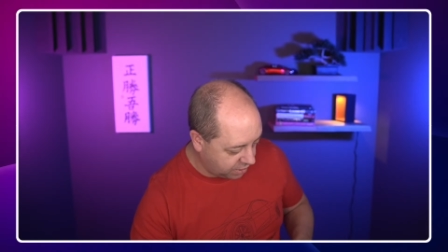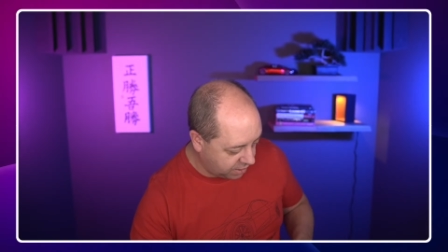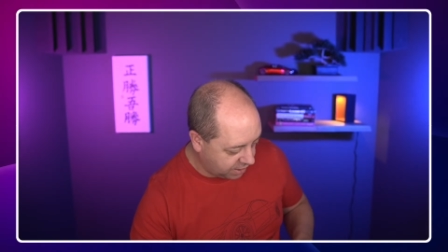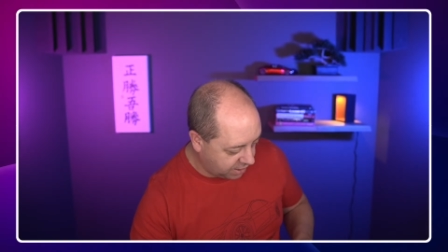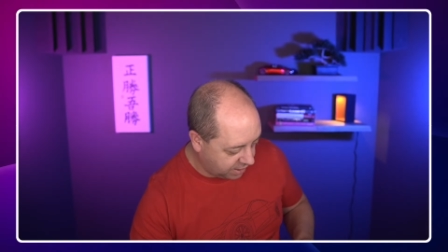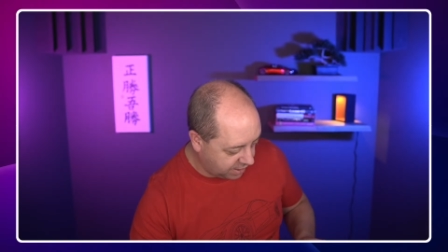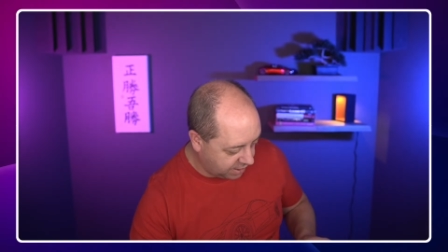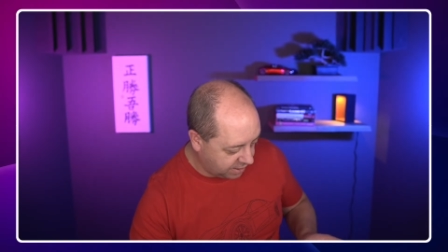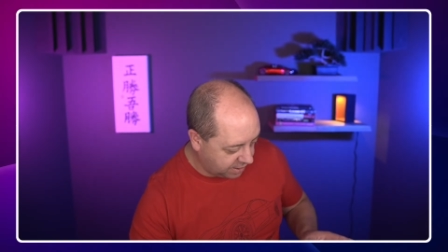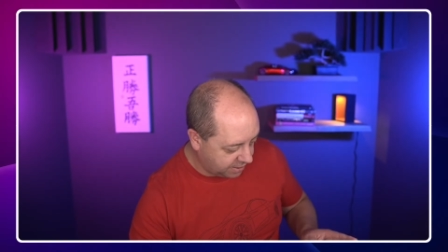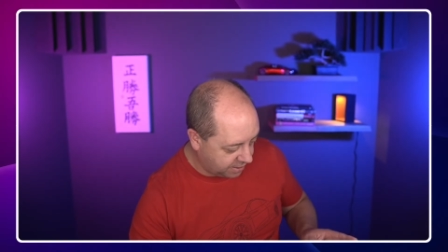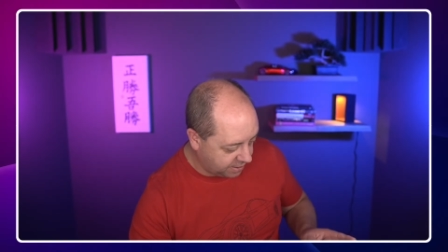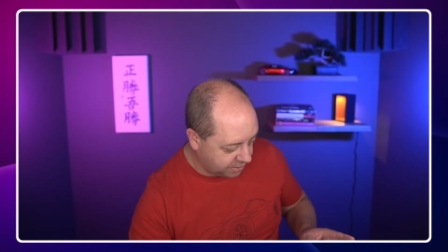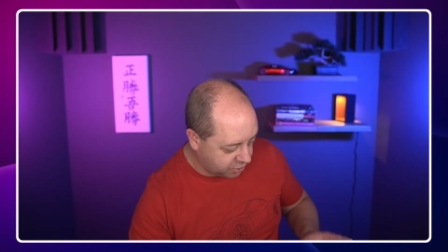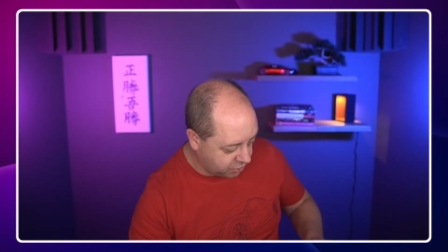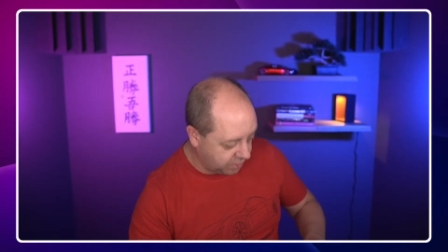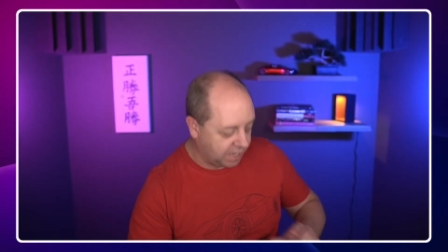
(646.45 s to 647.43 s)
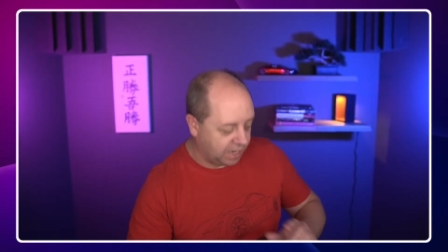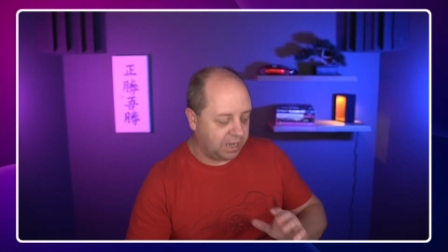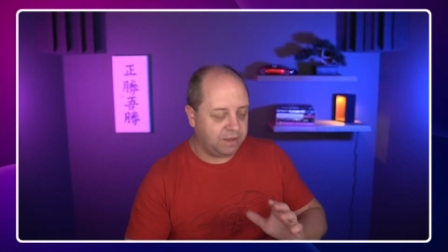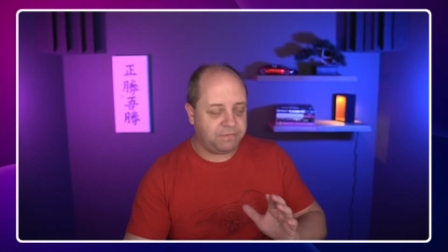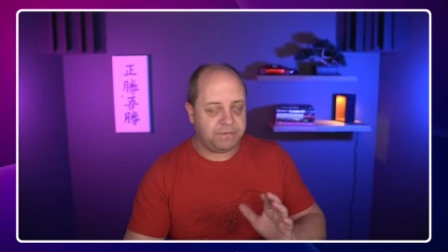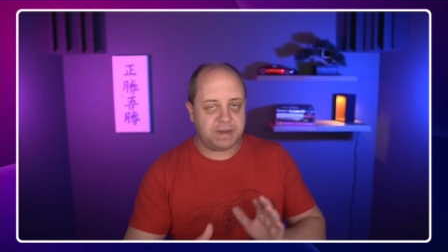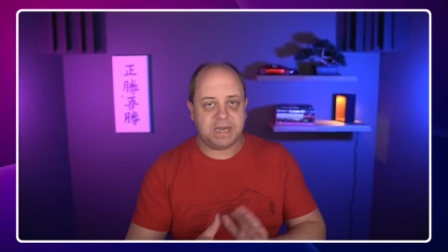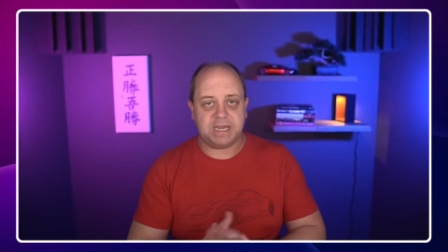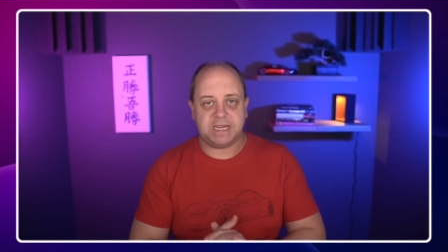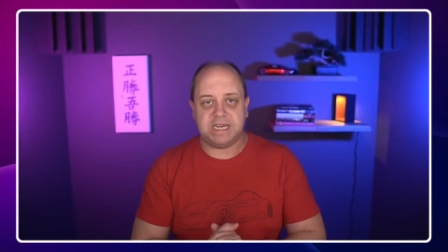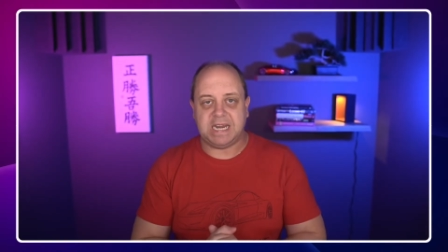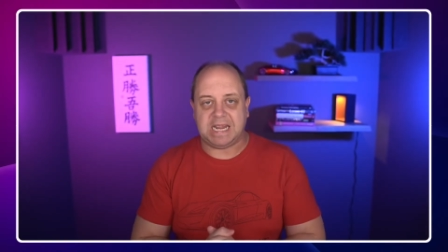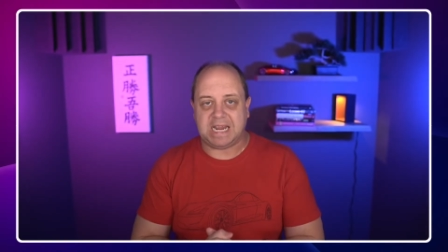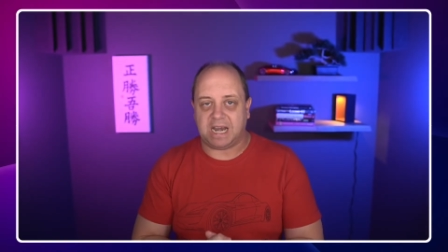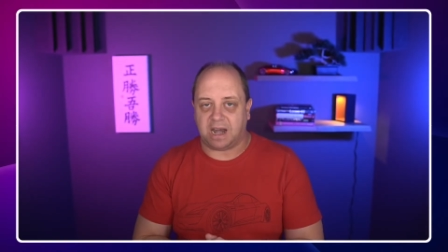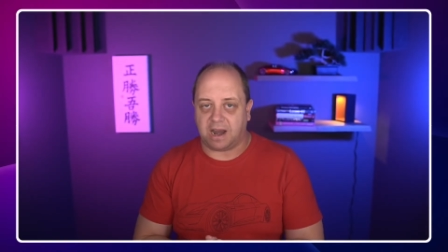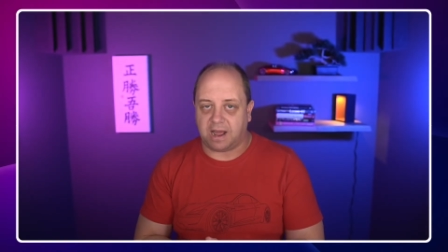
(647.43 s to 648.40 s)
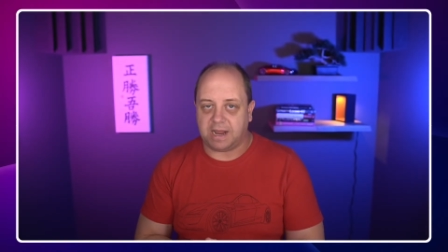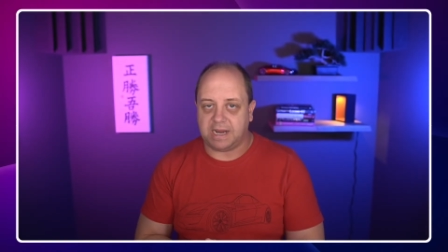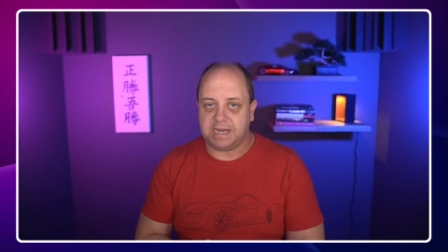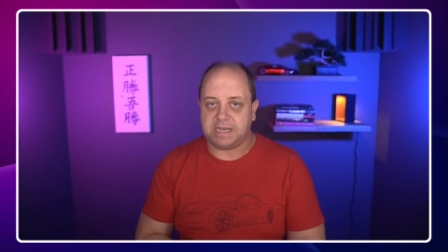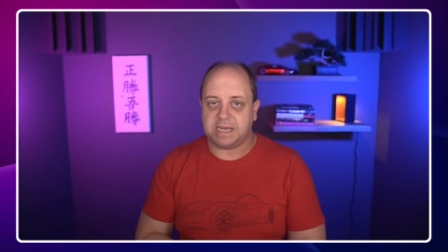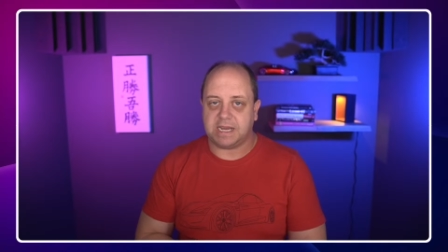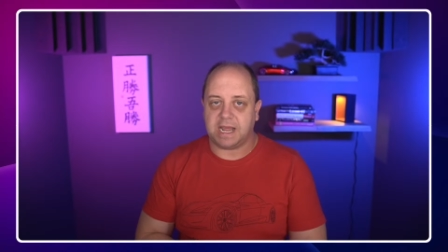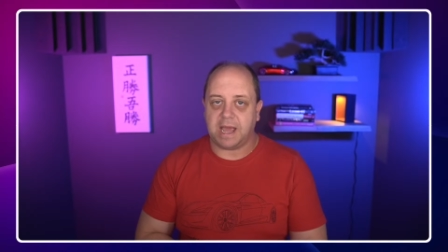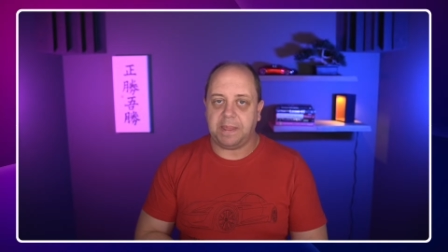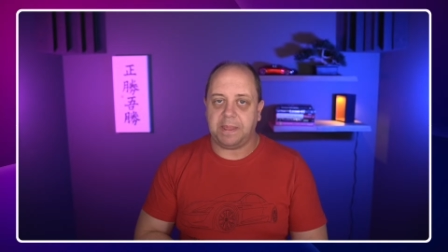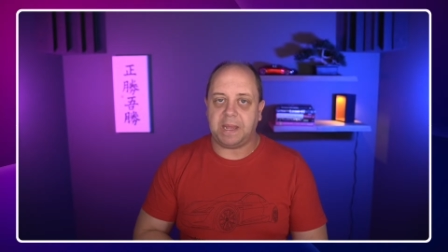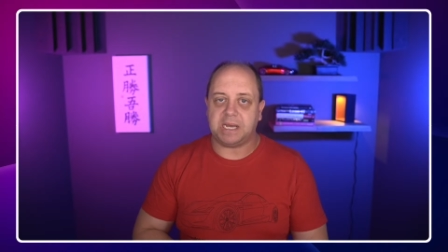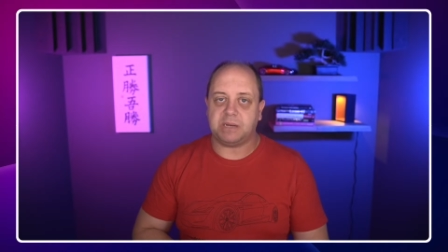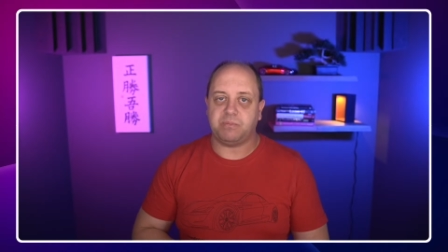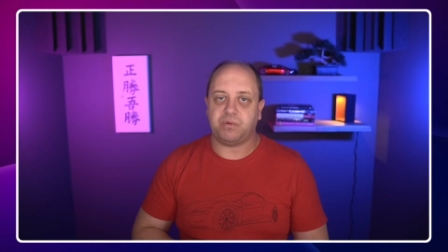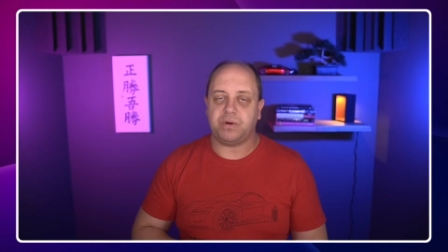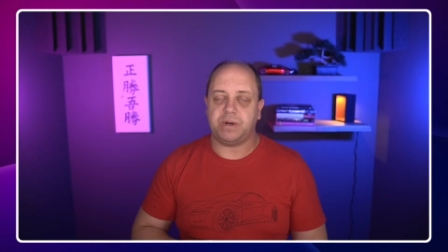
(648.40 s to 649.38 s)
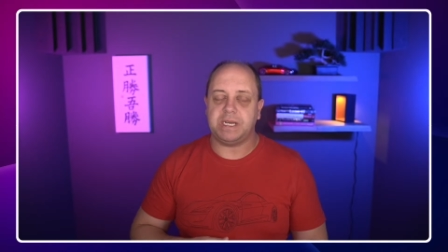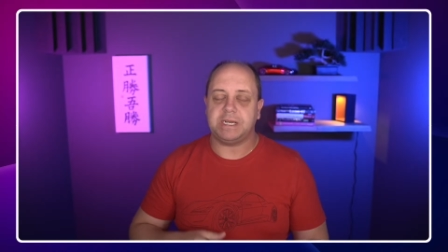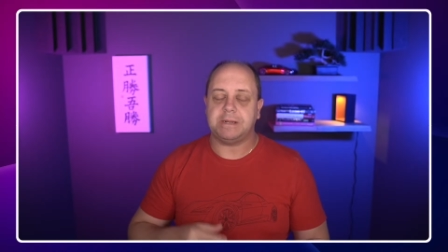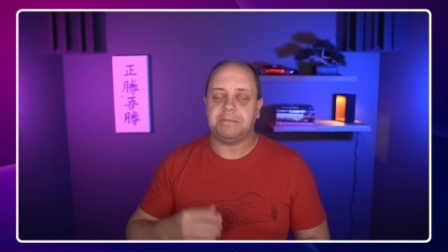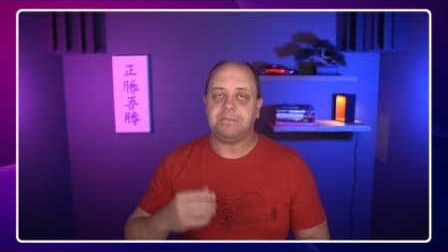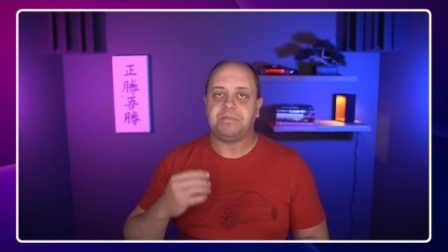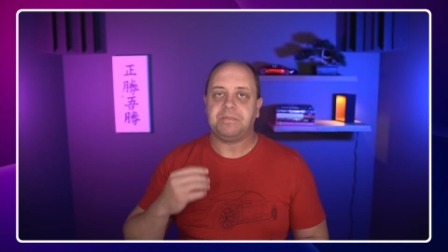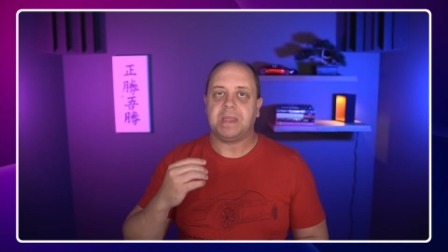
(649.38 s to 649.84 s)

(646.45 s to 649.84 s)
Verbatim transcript: Uh, so yeah, if it is declined at that point,